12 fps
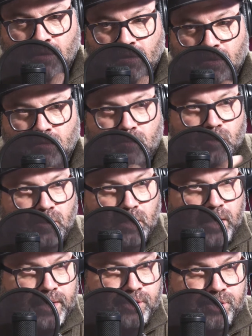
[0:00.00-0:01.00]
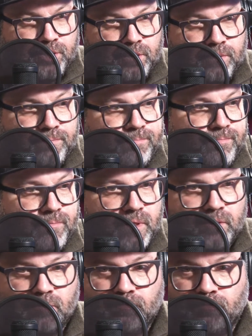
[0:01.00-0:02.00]
communication,
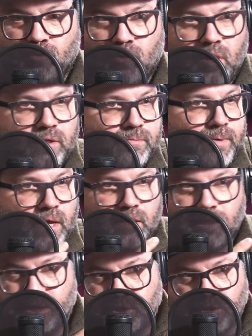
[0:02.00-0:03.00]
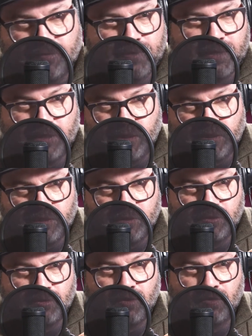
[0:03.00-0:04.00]
this cross-pollination of
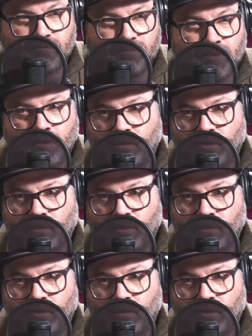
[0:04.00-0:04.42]
ideas, of